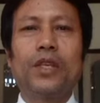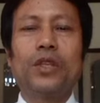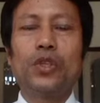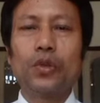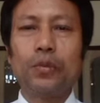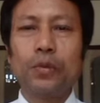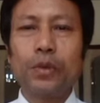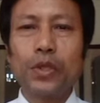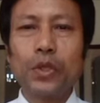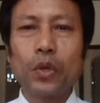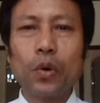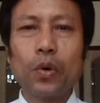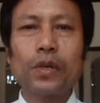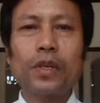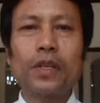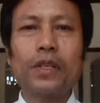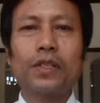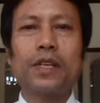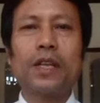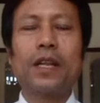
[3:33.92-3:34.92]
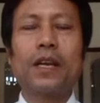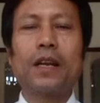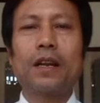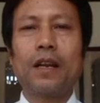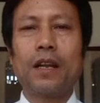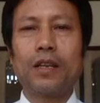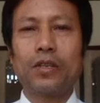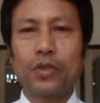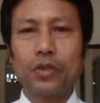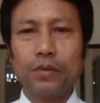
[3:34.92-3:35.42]
to be taught inside the
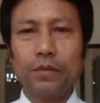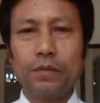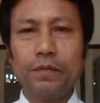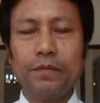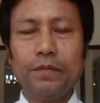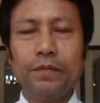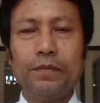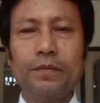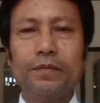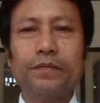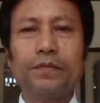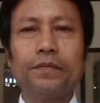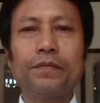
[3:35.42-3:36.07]
classroom.